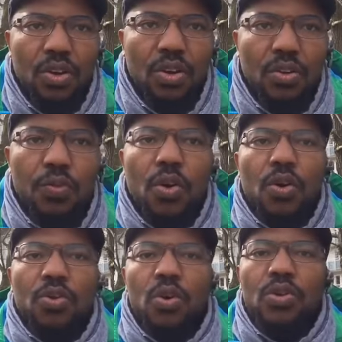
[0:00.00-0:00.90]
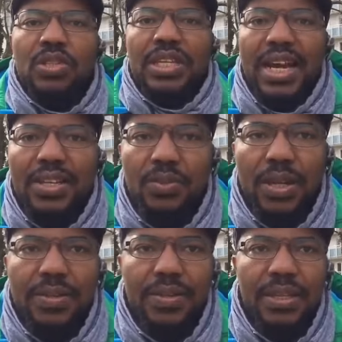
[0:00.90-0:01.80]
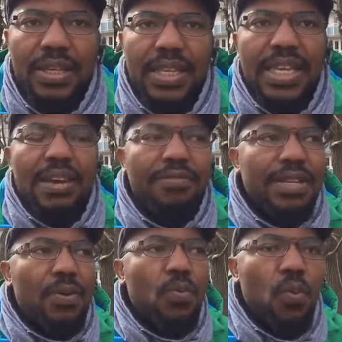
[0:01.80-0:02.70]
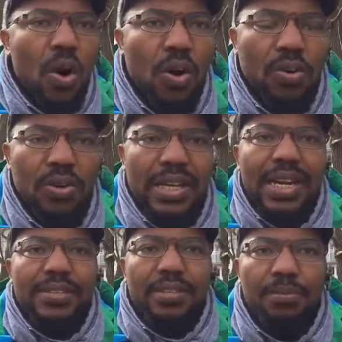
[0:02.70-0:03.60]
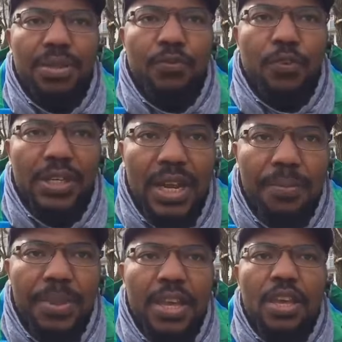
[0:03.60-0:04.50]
for those graduates. Give them work, create something for them.